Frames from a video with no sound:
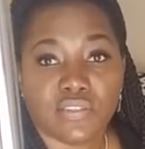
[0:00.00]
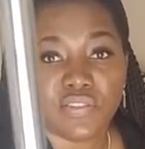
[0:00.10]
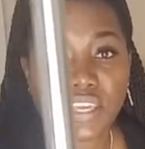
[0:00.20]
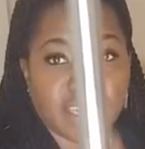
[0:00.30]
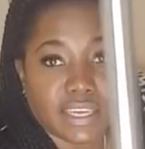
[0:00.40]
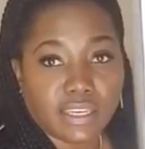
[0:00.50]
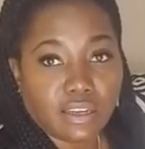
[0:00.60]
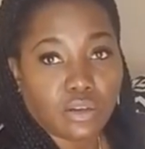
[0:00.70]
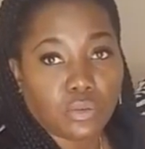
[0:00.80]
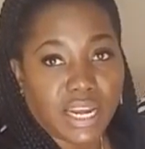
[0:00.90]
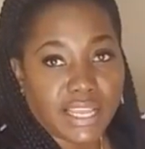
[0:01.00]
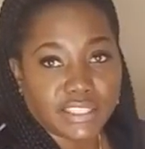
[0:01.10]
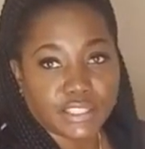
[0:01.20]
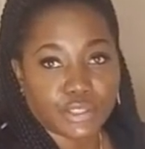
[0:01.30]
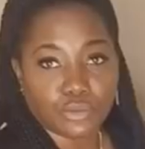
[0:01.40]
Then what I
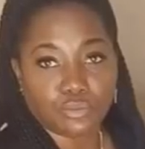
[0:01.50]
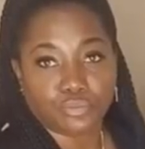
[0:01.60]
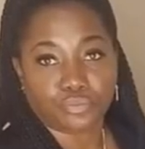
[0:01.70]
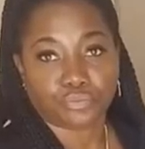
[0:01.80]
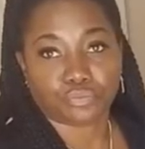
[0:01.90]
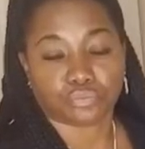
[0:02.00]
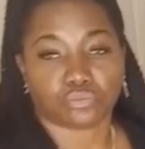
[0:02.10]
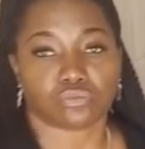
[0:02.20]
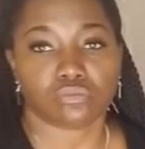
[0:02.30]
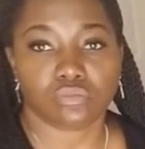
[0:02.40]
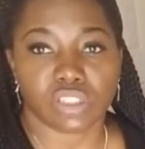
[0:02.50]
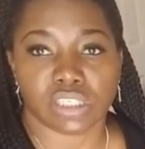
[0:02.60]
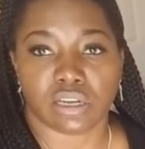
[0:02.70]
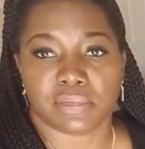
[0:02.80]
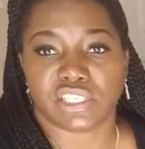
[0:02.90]
do, and
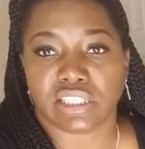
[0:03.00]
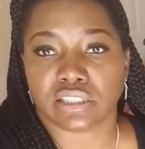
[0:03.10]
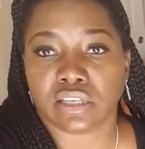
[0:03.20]
I'm gonna just